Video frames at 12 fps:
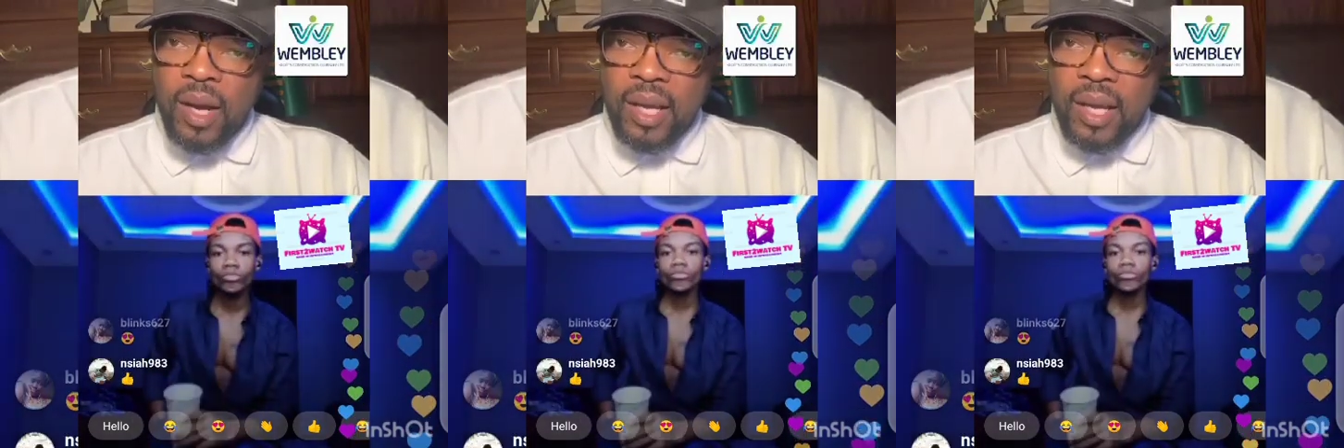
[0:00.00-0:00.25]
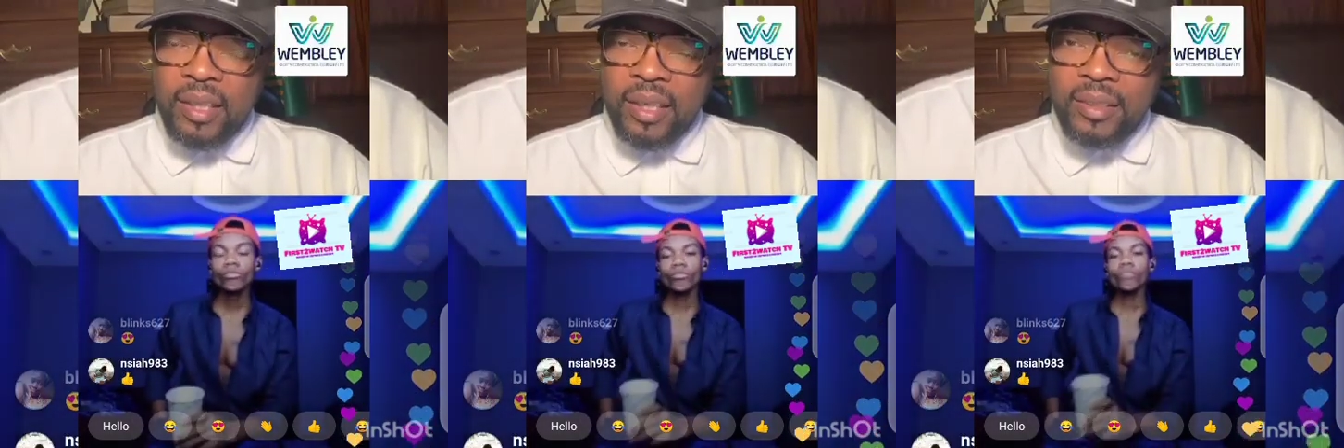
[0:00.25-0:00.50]

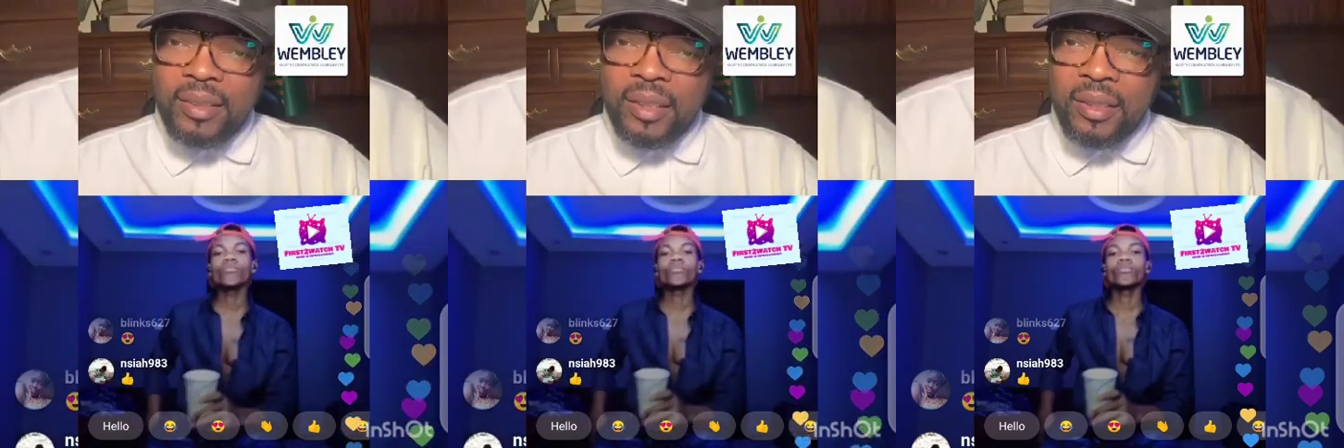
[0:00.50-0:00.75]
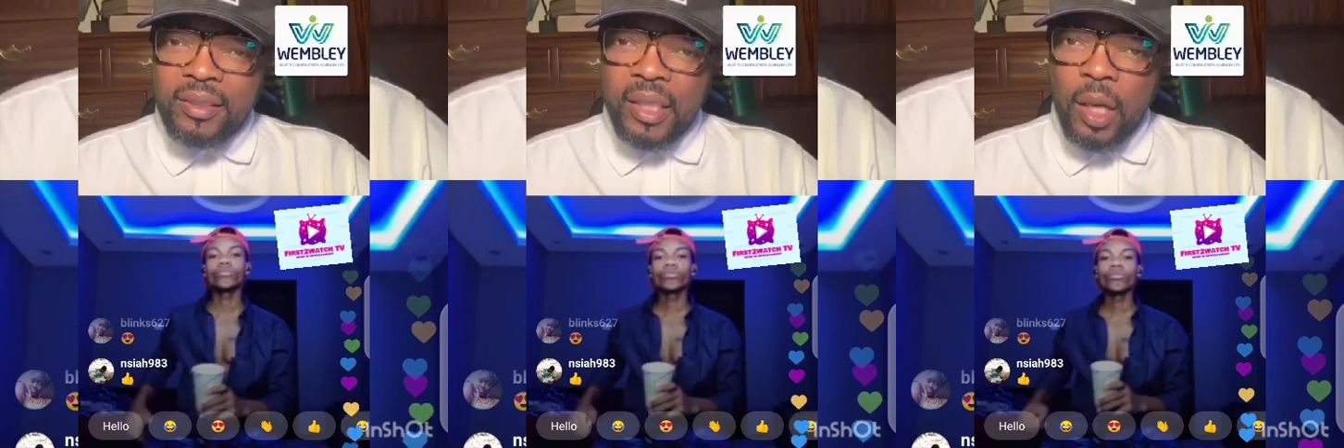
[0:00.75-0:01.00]
I think it's
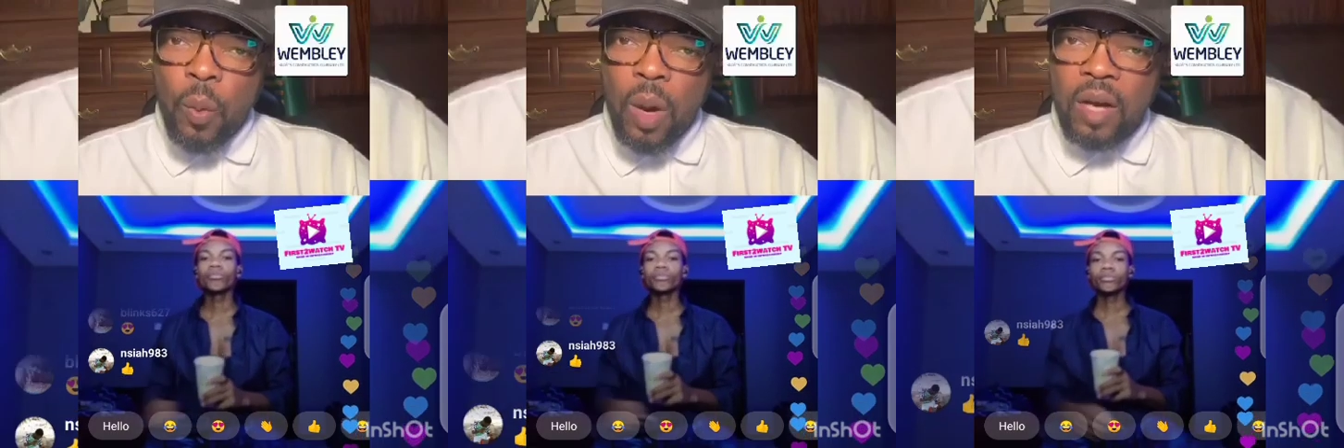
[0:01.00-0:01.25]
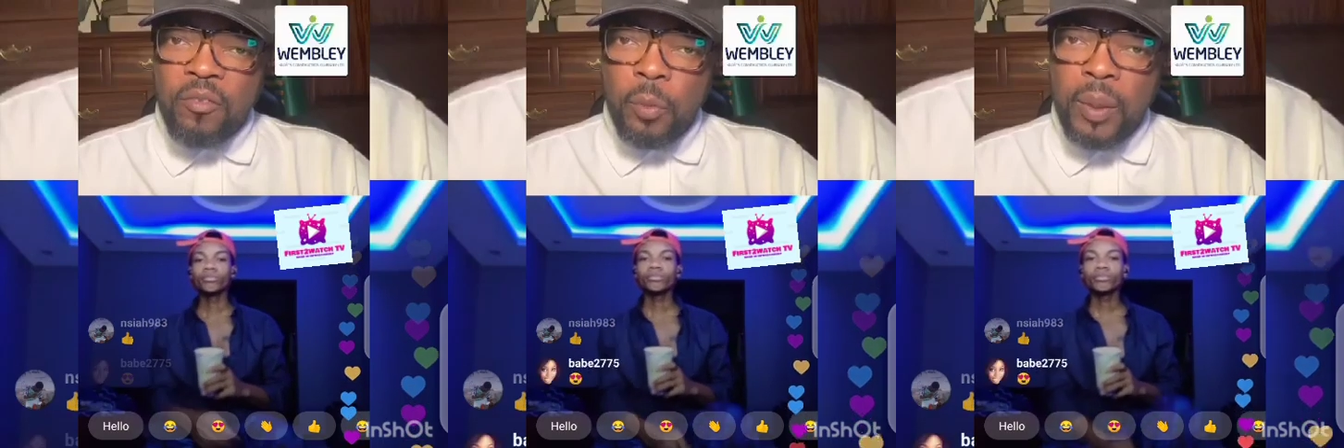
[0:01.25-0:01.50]
going to take a
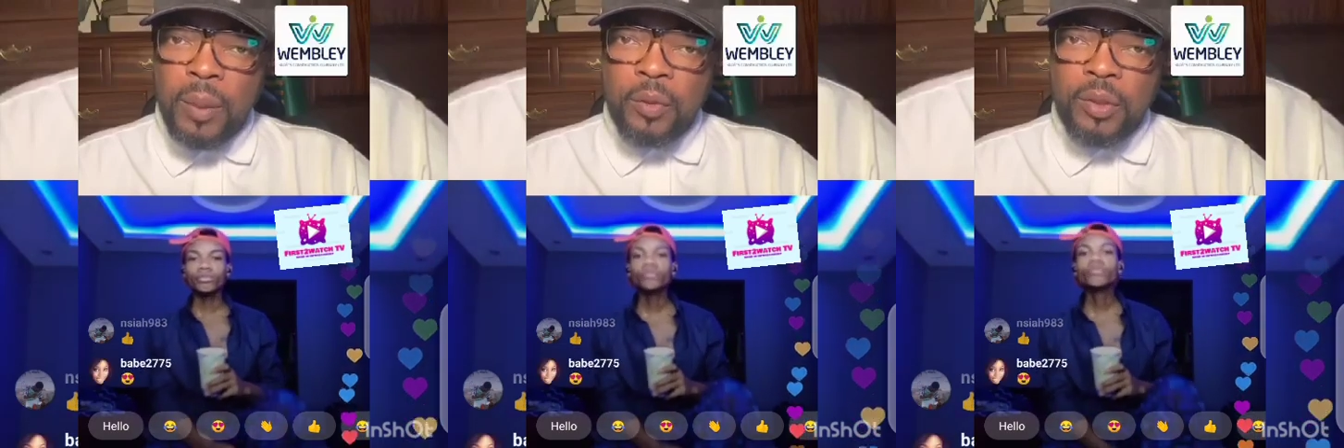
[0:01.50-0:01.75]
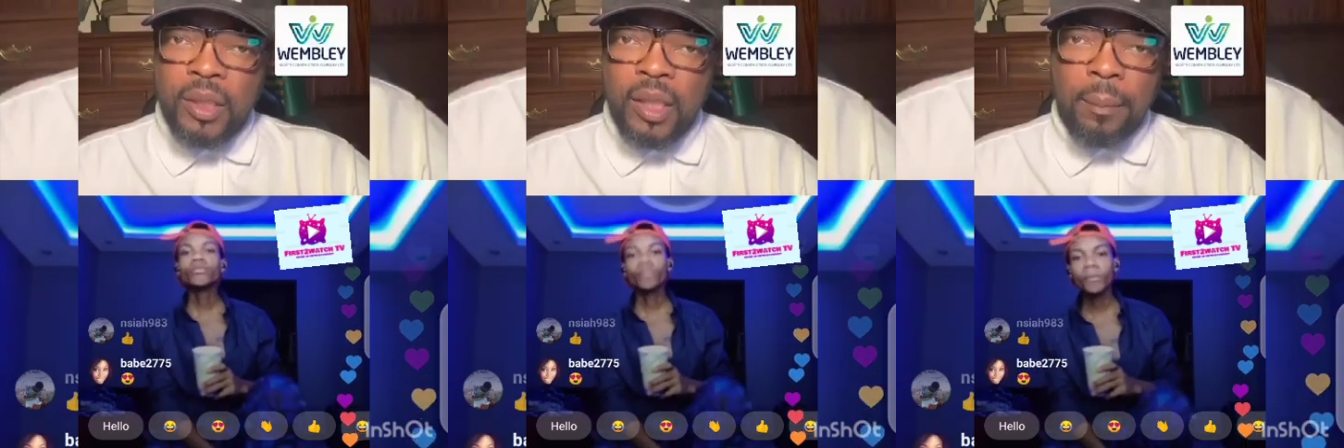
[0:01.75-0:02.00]
while for
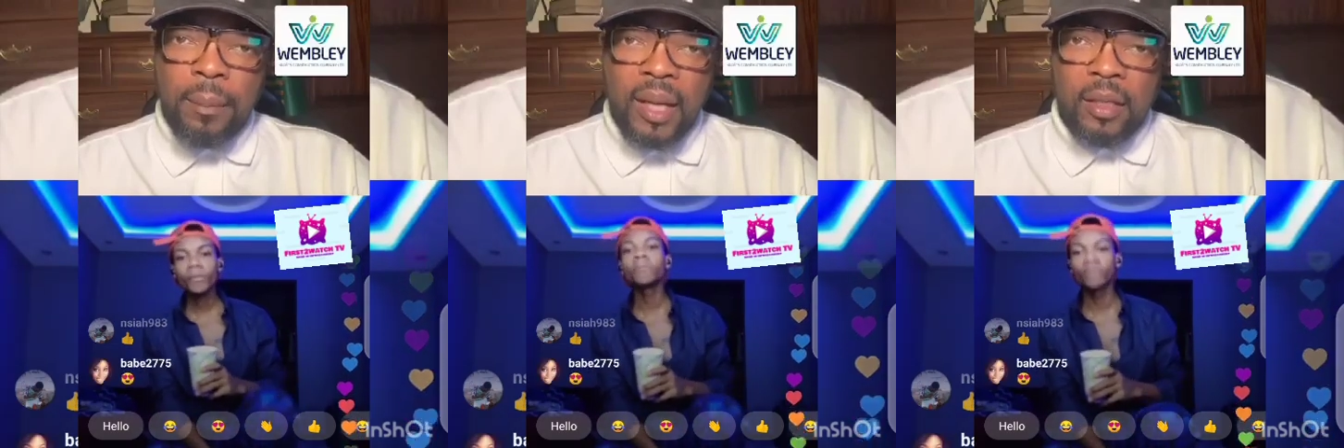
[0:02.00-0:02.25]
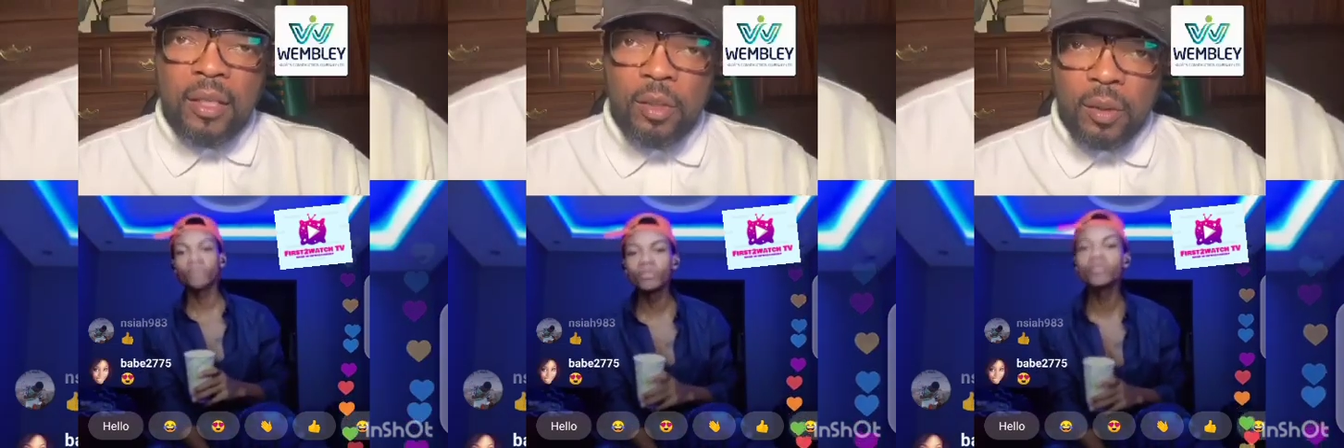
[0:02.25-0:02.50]
people to get
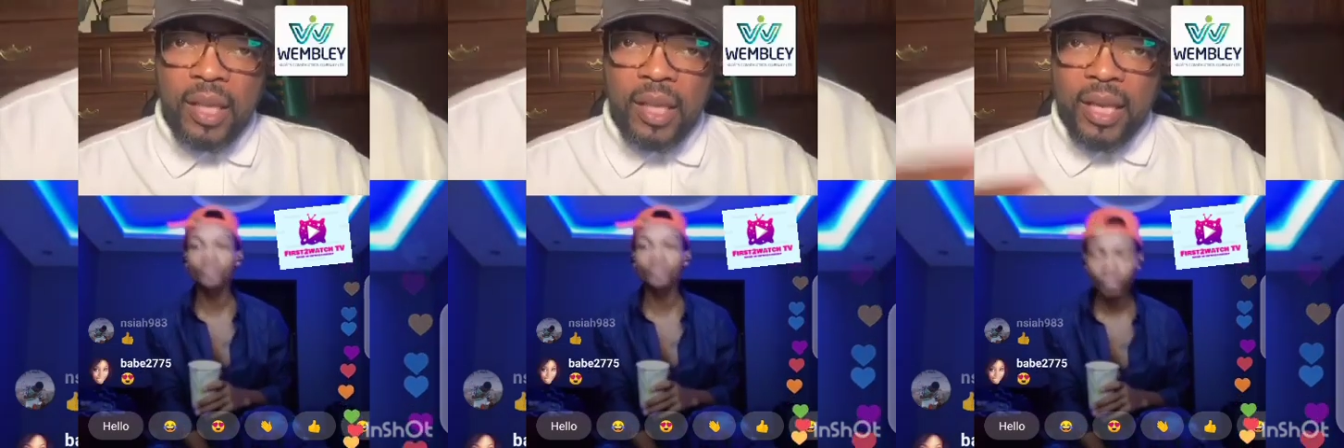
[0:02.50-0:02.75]
back, in a